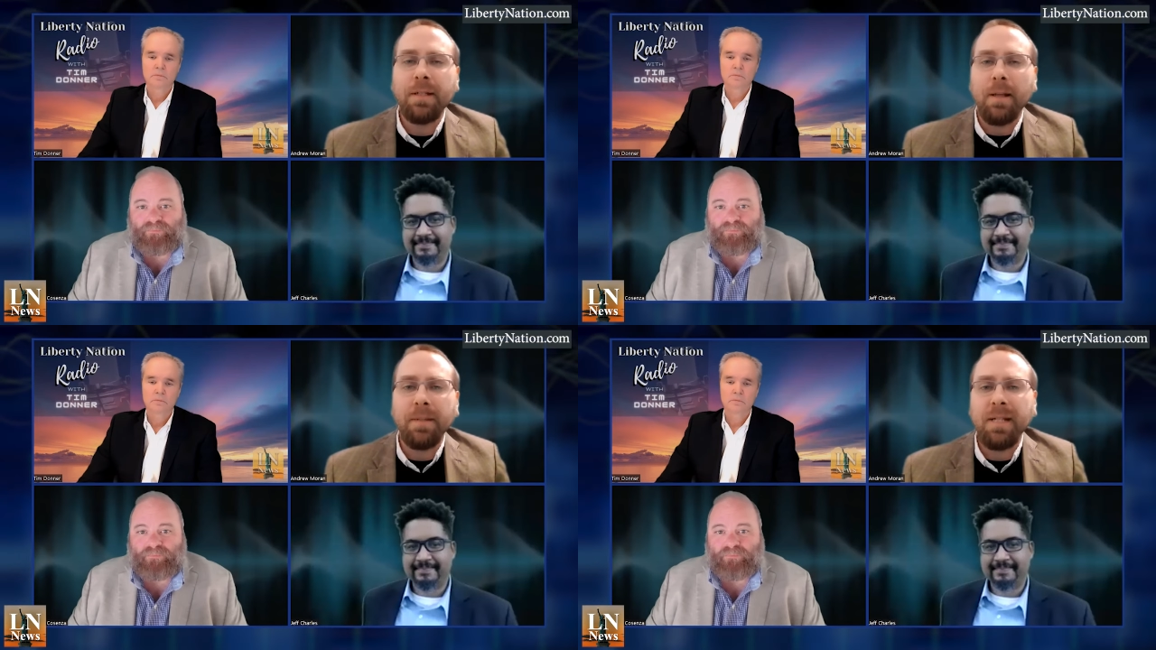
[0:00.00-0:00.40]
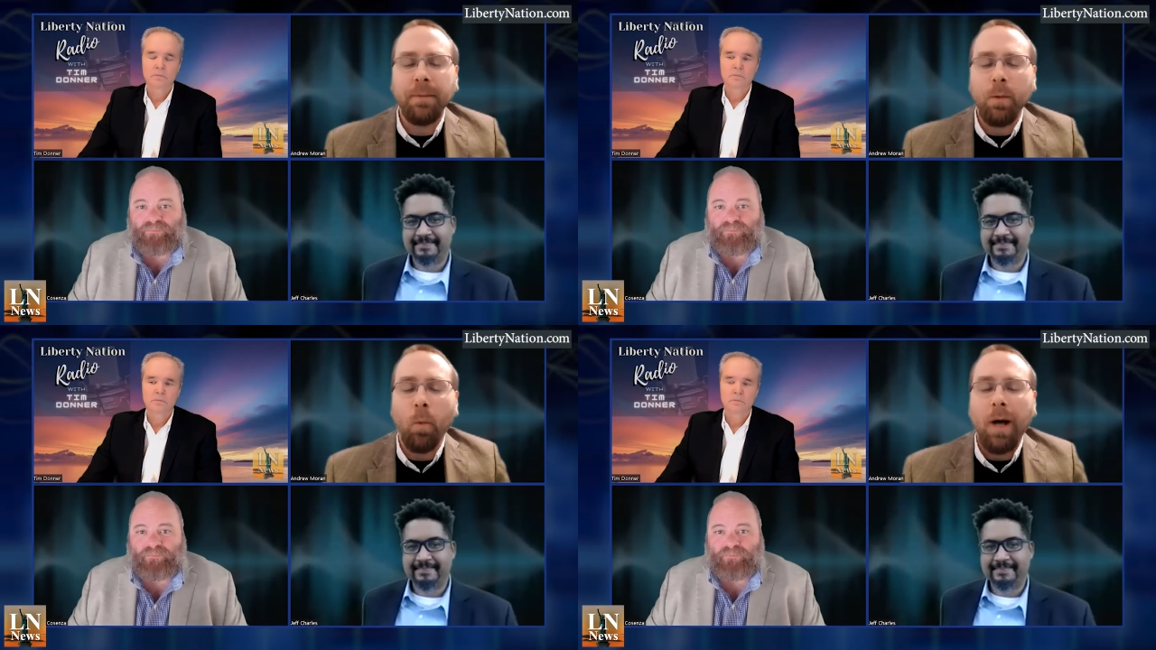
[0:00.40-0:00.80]
Speaker 1: some
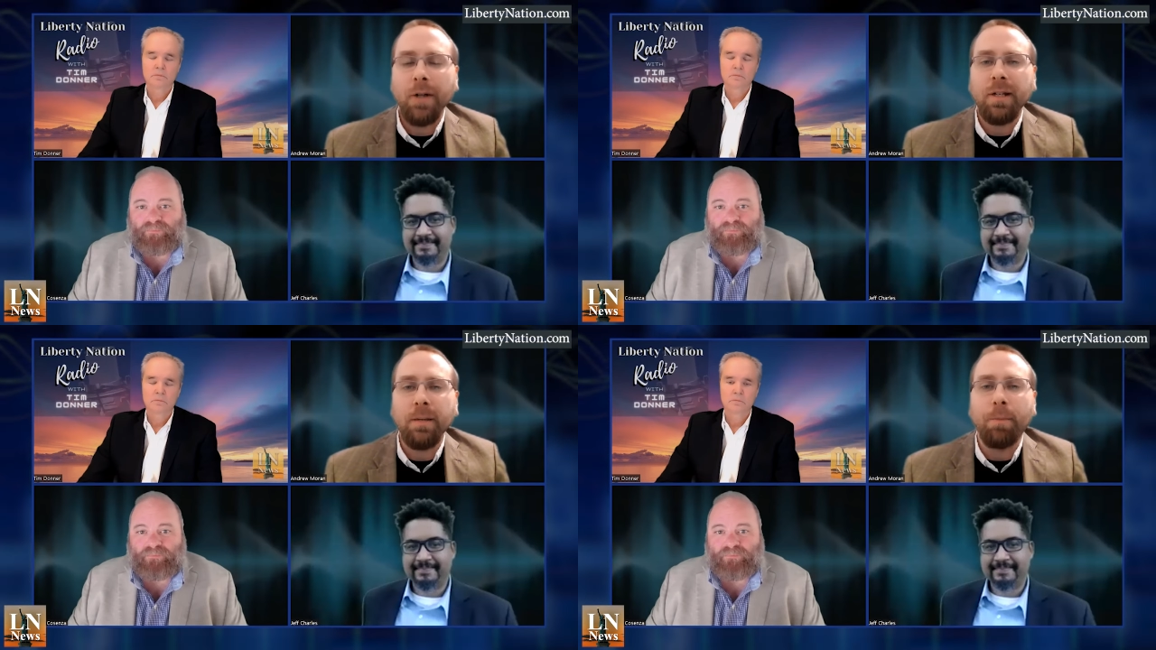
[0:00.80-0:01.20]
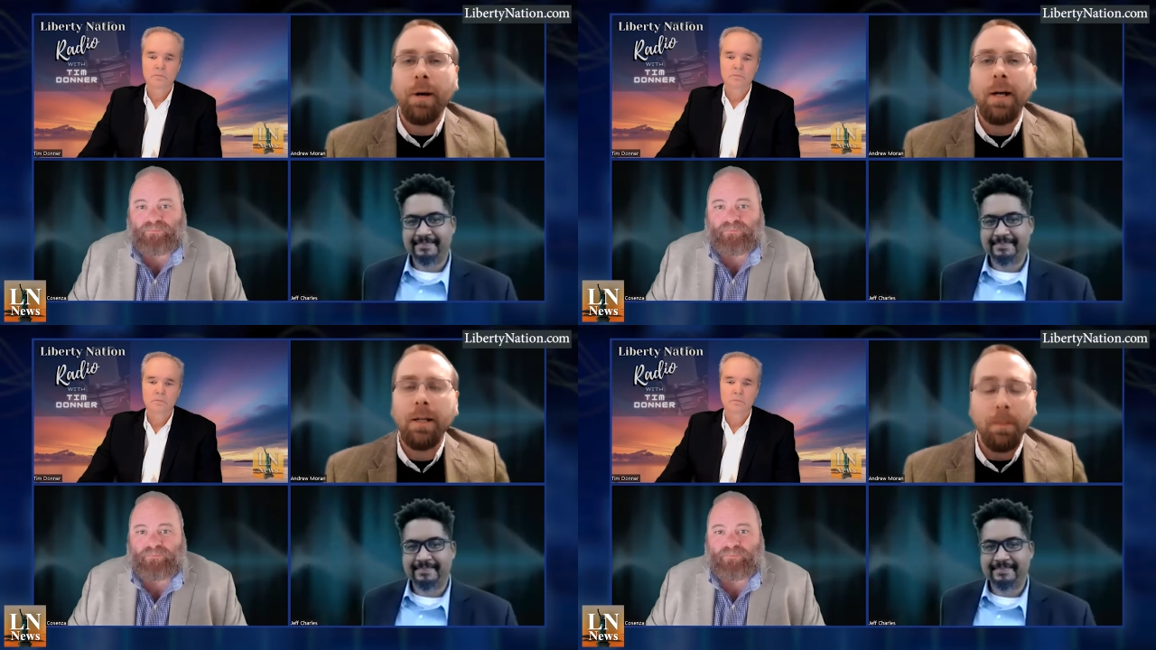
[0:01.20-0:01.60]
some of the Washington
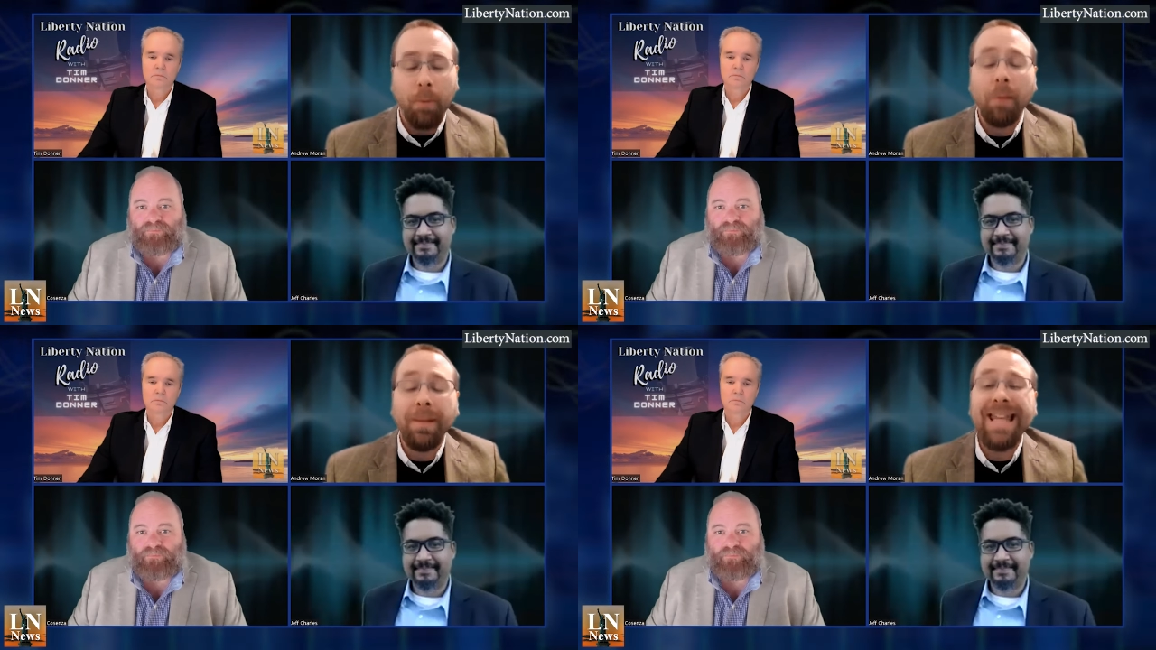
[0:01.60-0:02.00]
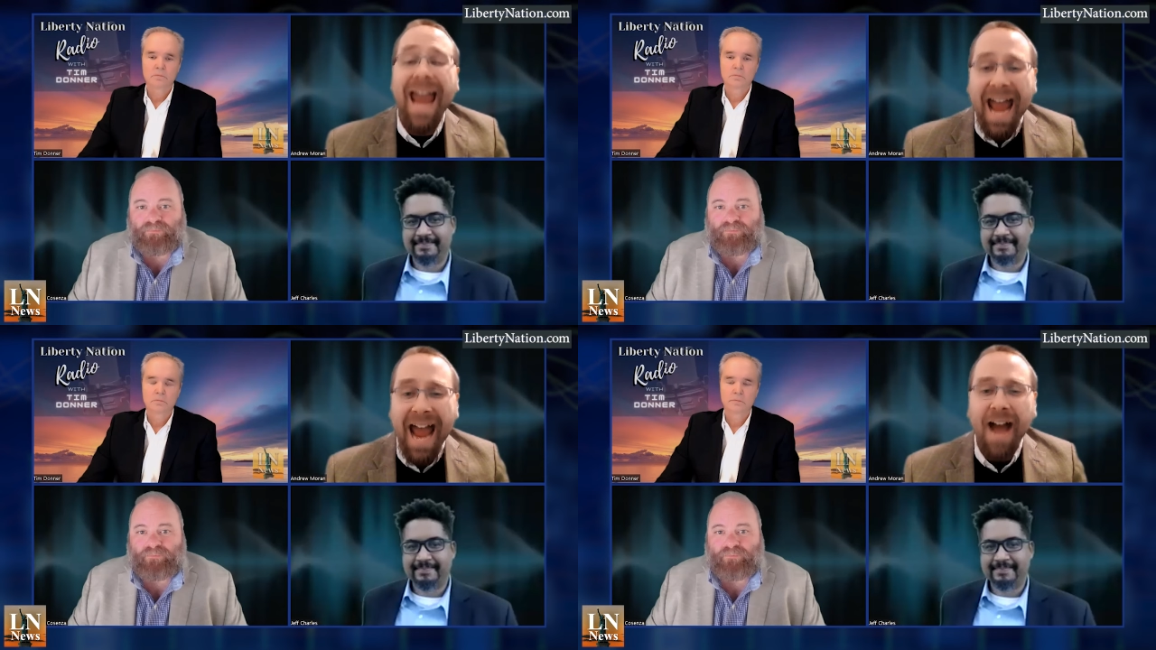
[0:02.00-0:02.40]
uh, departments
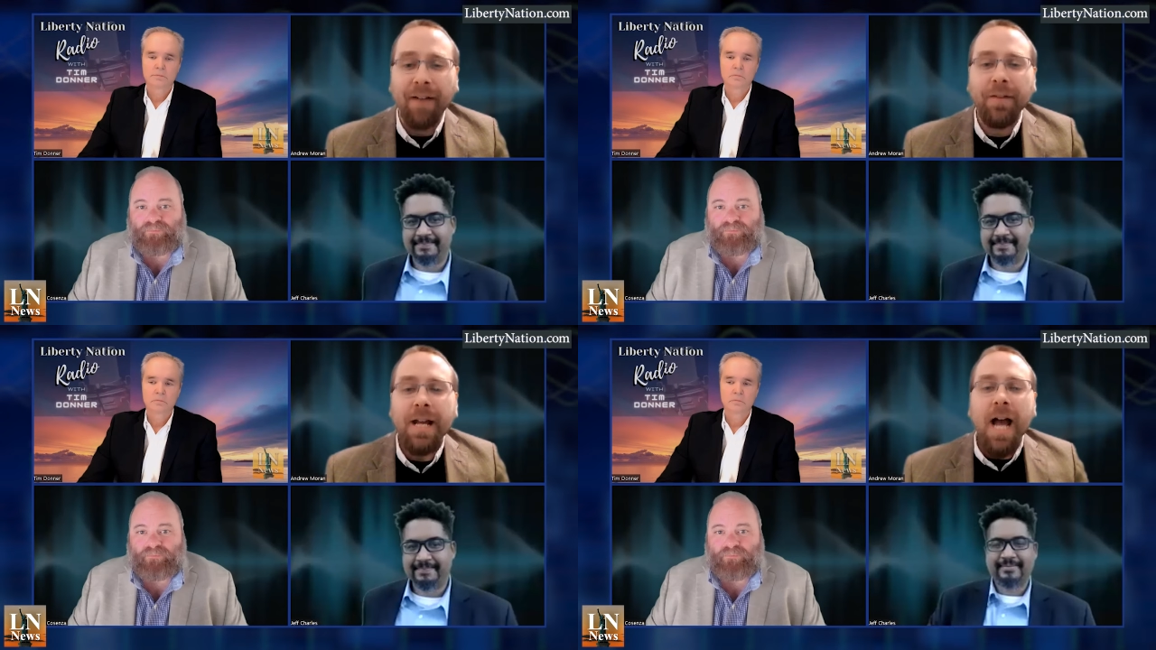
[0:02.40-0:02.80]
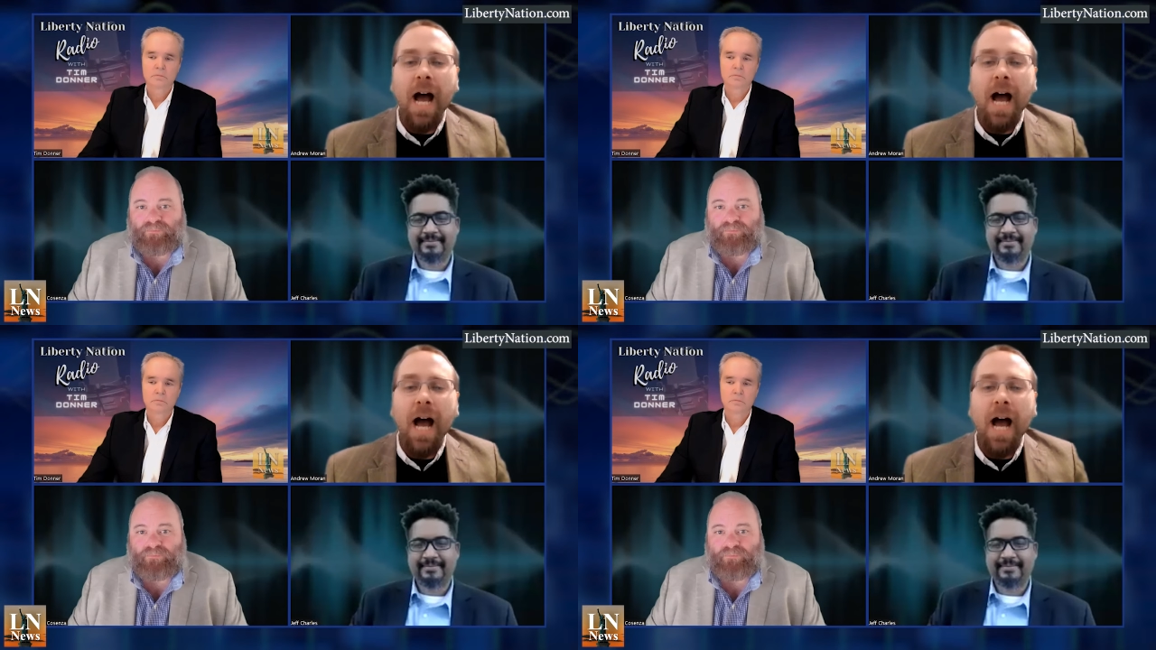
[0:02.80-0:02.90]
have.